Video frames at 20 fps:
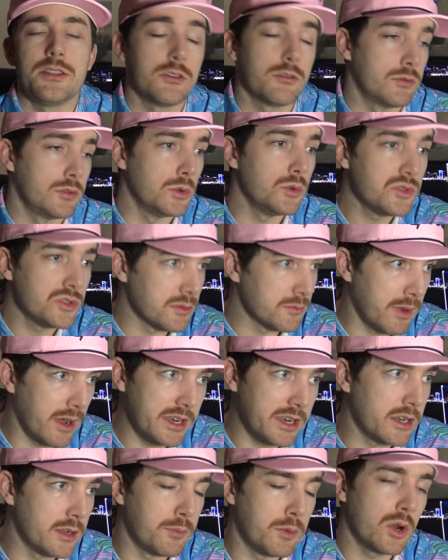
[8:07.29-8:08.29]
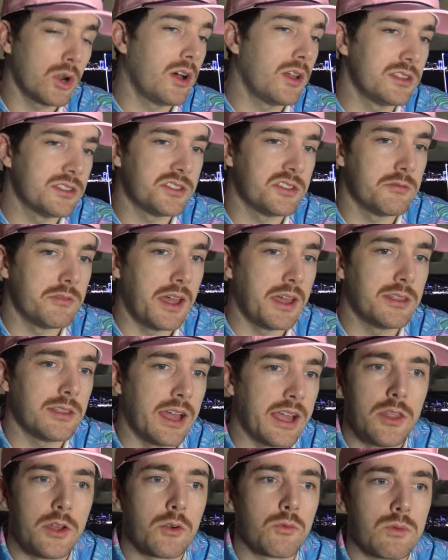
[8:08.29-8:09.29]
They're losing money to put on this event.
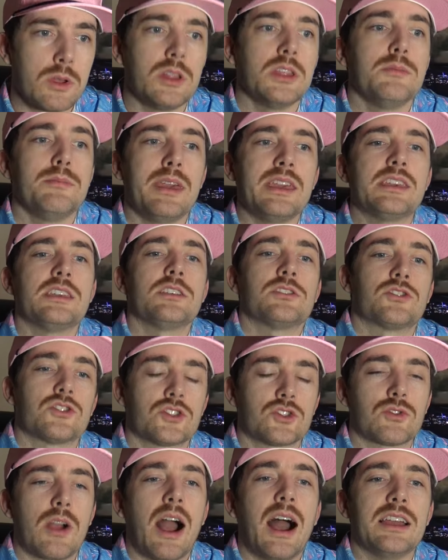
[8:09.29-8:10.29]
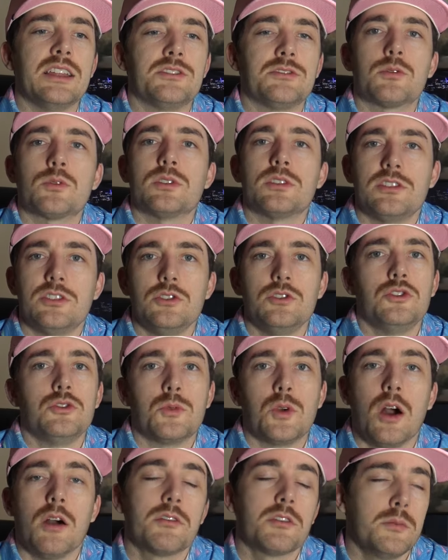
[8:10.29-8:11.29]
Like, they're really making strides for this YouTube
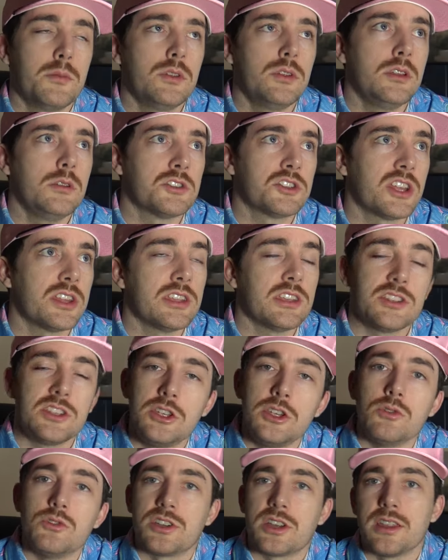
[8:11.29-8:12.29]
golf community, which I think is huge.